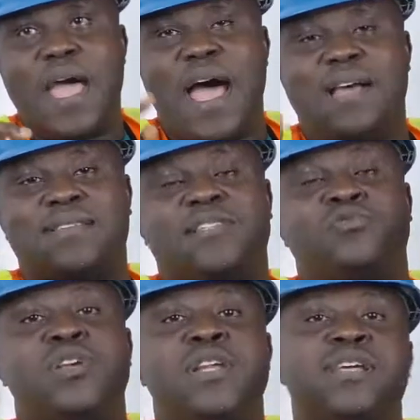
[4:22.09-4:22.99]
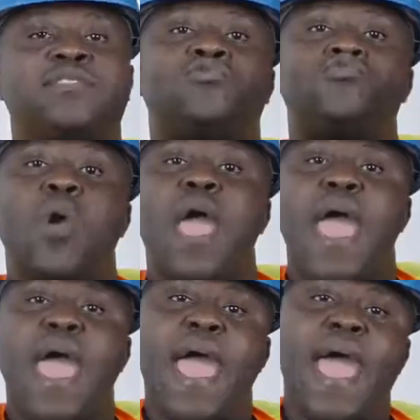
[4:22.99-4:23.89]
as it relates to
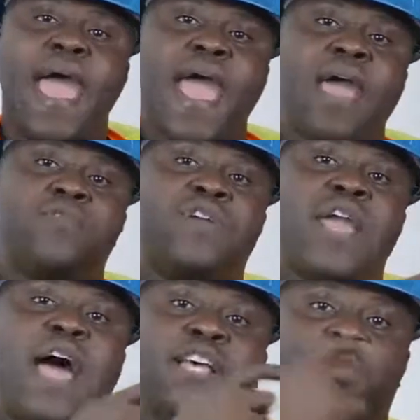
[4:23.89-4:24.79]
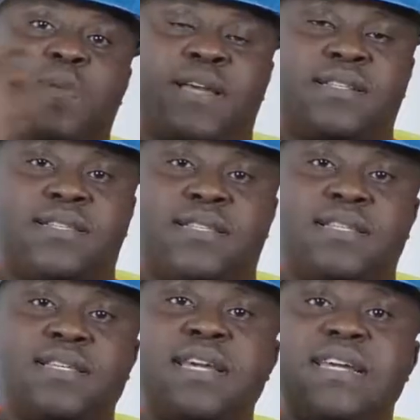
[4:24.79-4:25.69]
every
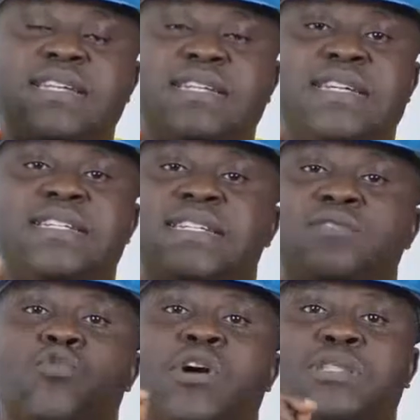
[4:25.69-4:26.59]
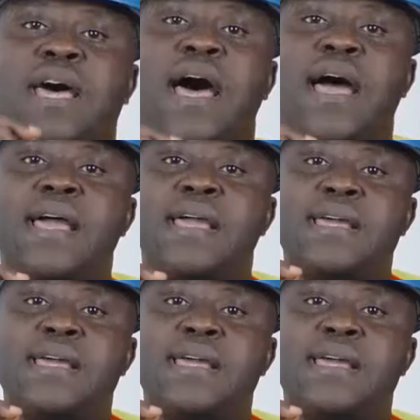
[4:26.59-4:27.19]
aspect needing water